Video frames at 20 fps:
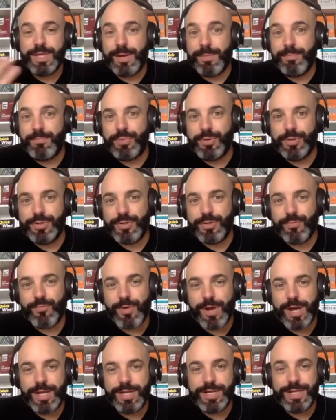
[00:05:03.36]
put the
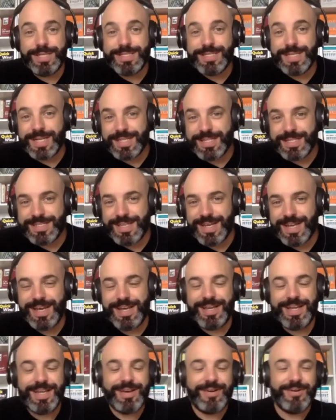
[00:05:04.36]
right
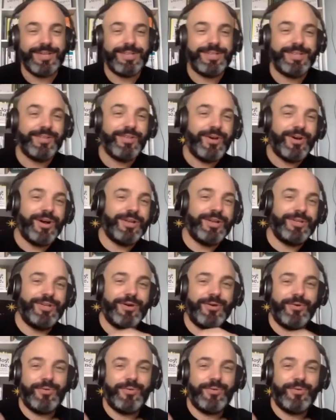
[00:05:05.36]
insecticide out in the lawn?